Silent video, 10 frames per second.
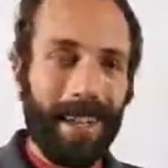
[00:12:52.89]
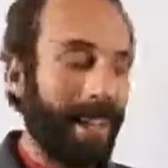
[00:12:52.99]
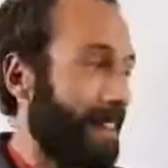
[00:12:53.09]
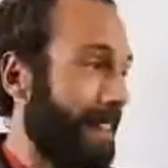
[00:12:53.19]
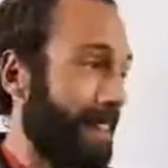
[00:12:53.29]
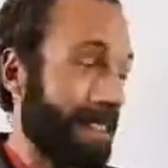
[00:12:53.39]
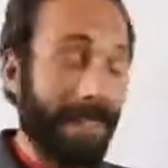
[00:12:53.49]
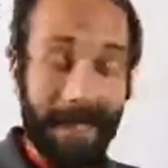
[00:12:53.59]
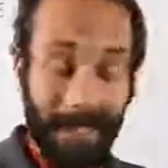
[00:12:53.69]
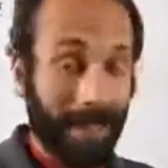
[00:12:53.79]
And
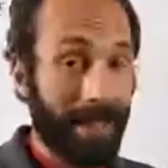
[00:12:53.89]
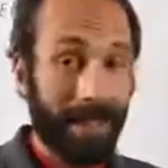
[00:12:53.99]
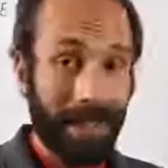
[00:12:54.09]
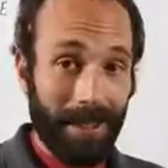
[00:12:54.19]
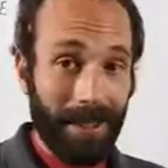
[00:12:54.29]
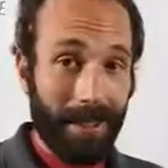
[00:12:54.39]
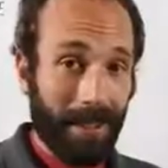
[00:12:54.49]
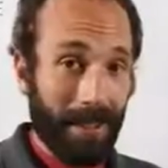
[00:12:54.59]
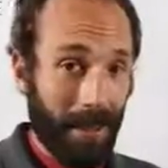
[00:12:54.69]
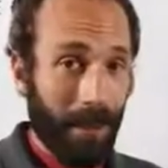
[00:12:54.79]
it is
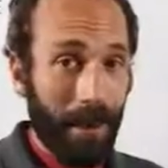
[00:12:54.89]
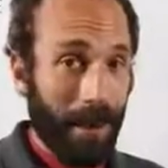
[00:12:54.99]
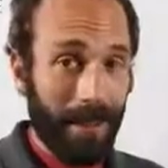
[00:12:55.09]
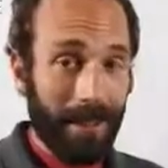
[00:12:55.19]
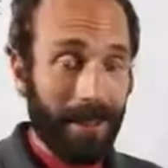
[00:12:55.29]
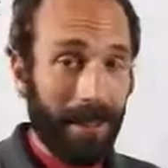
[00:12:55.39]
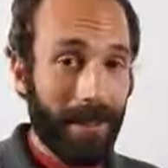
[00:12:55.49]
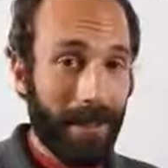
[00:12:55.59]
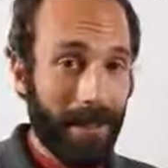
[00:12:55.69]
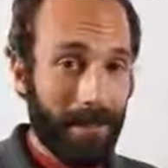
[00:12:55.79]
a wild
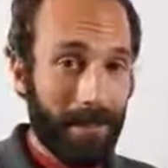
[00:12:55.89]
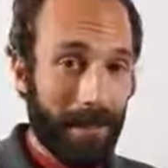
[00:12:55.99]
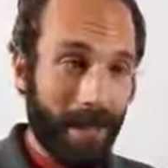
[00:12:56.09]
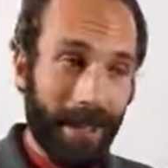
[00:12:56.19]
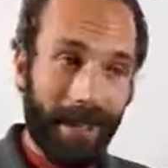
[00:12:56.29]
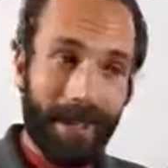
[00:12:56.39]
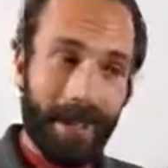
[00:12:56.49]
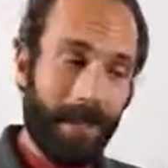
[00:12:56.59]
theory, but